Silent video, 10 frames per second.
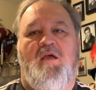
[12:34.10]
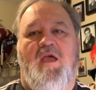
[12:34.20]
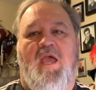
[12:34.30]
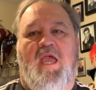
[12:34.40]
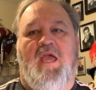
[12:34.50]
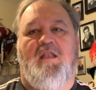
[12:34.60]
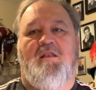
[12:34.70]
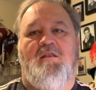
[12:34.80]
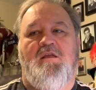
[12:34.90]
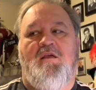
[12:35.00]

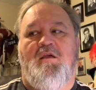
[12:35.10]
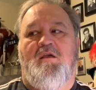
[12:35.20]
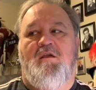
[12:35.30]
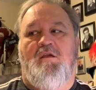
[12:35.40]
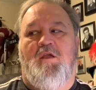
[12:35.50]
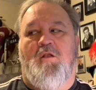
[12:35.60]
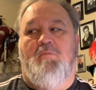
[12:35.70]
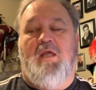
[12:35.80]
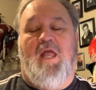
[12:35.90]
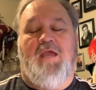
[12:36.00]
hand, it'll
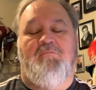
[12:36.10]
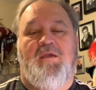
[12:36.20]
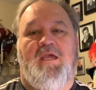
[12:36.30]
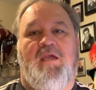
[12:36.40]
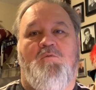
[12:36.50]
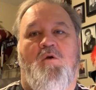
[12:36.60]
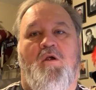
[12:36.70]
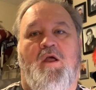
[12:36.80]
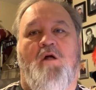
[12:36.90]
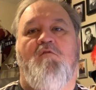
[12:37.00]
be like me where
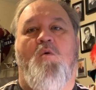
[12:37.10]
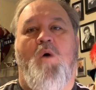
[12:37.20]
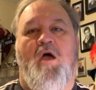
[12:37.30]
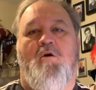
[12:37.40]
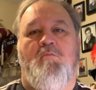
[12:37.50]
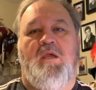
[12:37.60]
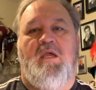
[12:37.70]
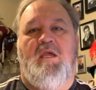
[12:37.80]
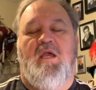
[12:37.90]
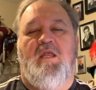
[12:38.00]
it overwhelmed
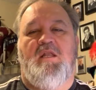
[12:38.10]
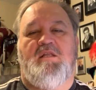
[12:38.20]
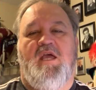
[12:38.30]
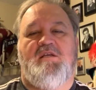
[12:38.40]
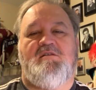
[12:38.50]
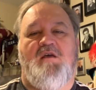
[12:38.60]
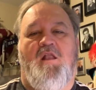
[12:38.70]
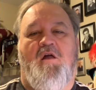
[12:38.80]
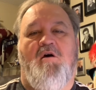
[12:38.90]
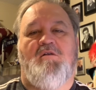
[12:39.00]
me and it takes a
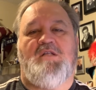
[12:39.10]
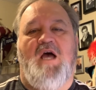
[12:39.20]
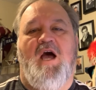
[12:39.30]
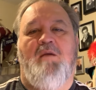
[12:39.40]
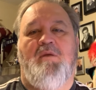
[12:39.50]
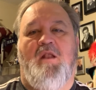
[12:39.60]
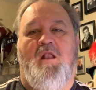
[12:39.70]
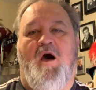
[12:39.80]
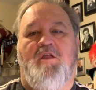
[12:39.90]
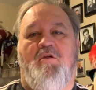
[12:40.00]
long time and a
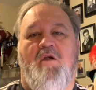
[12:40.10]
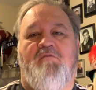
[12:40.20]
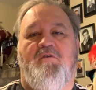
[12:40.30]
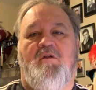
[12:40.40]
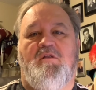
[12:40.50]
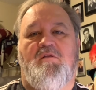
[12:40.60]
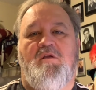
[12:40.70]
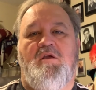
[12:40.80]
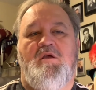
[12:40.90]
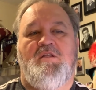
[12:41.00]
lot of your effort and
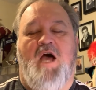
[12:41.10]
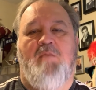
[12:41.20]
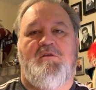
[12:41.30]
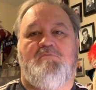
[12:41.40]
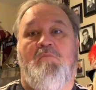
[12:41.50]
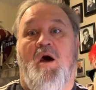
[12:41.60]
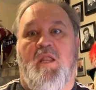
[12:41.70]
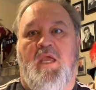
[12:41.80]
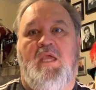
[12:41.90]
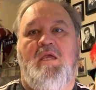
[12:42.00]
time is
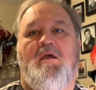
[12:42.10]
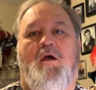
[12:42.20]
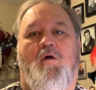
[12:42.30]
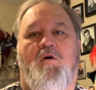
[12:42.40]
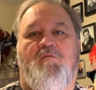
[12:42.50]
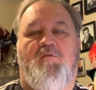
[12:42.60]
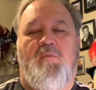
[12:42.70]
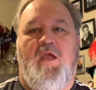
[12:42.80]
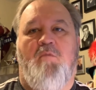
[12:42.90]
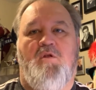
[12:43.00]
money. Although for
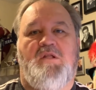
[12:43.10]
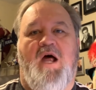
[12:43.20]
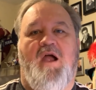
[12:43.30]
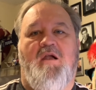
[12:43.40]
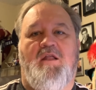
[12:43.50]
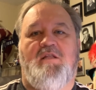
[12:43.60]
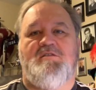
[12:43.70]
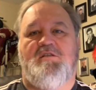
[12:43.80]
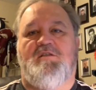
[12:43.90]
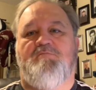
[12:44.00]
me, I'm retired. It
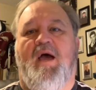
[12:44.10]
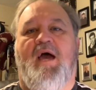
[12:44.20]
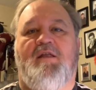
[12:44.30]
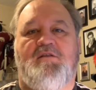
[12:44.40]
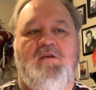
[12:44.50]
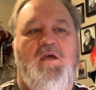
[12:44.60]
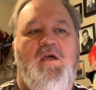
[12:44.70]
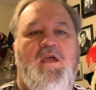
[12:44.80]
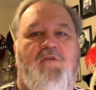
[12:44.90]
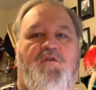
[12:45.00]
isn't as bad as
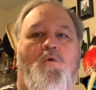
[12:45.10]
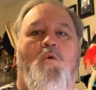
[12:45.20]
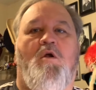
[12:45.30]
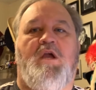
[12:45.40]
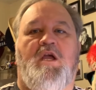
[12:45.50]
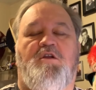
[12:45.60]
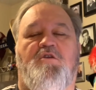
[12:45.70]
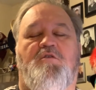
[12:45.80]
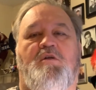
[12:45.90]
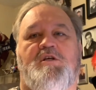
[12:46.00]
if you're working and you're
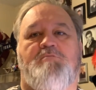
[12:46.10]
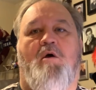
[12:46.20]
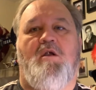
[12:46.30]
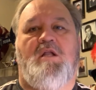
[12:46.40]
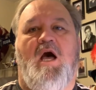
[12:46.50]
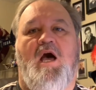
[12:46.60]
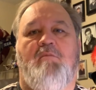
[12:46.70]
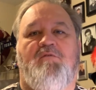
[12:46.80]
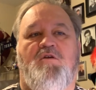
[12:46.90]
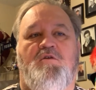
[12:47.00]
doing this part-time.
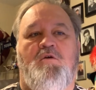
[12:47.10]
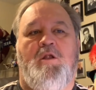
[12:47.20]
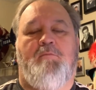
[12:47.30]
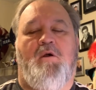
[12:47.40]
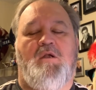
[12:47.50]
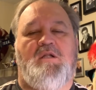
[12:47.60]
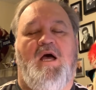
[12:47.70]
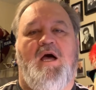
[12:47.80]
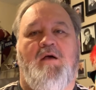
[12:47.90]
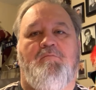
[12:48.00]
If you're doing it
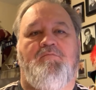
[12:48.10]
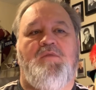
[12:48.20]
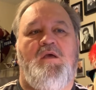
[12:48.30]
part-time